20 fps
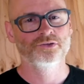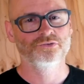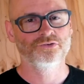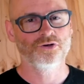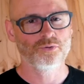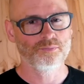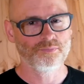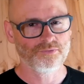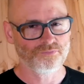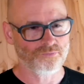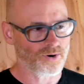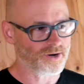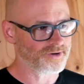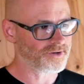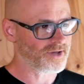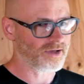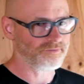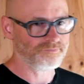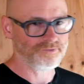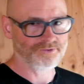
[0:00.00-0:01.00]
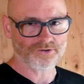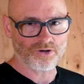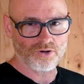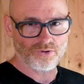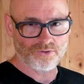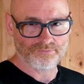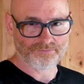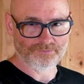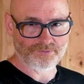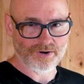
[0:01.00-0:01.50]
So before I dive into
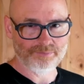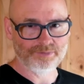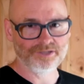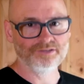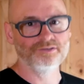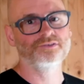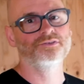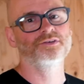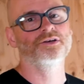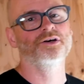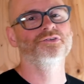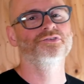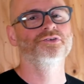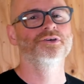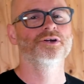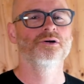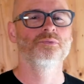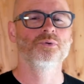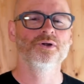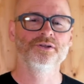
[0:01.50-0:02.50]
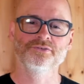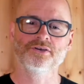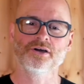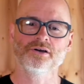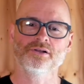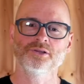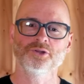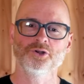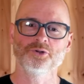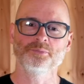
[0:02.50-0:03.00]
all the framing details here, I want to
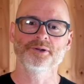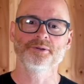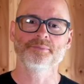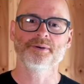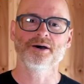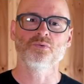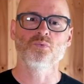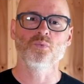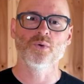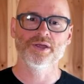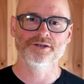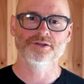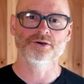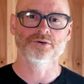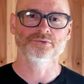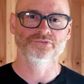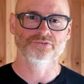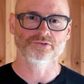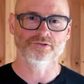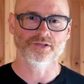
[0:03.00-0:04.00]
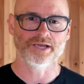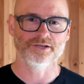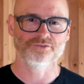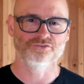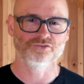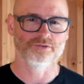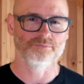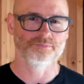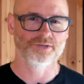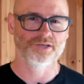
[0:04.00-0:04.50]
talk a little bit about window
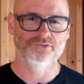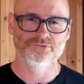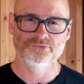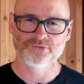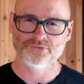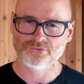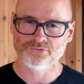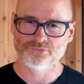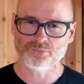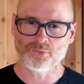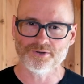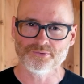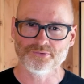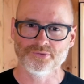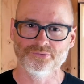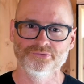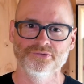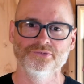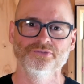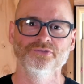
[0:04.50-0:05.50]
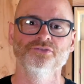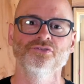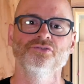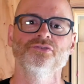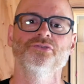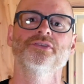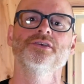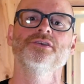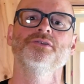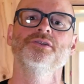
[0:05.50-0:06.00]
selection, because this is one of those
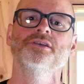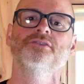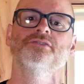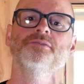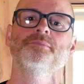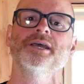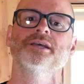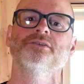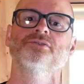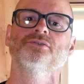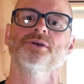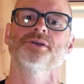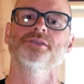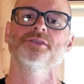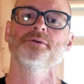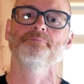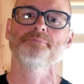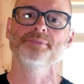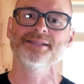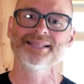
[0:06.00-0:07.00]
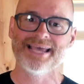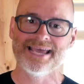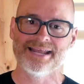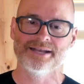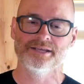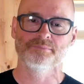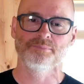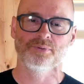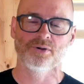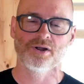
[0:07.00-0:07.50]
decisions that you need to make during the planning